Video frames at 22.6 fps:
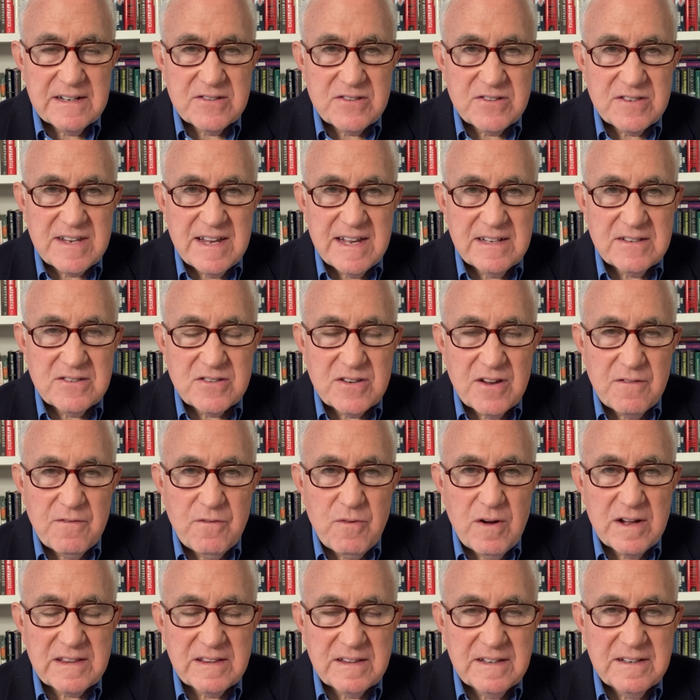a sense of
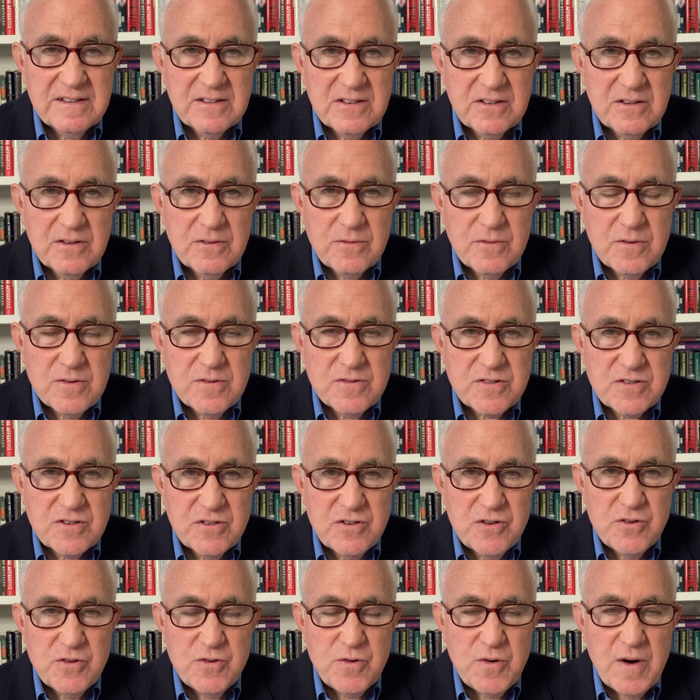what Lyndon LaRouche
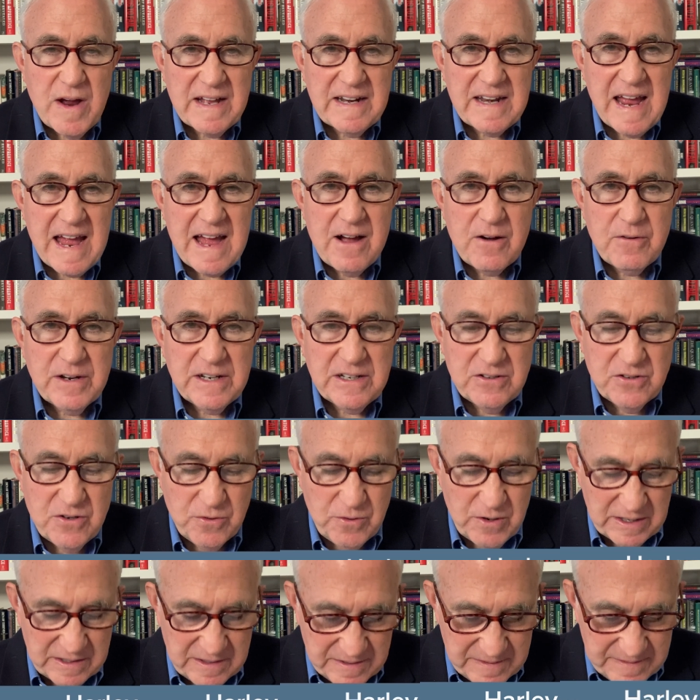knew and how he
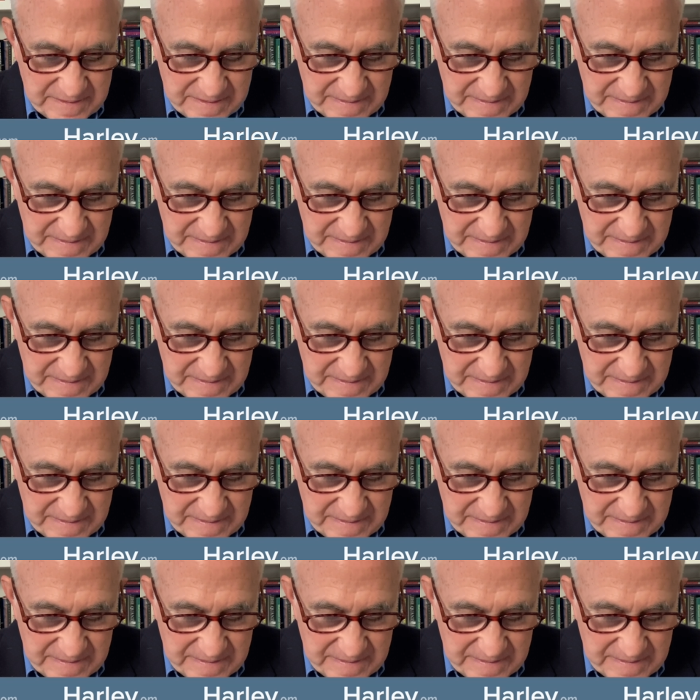knew it.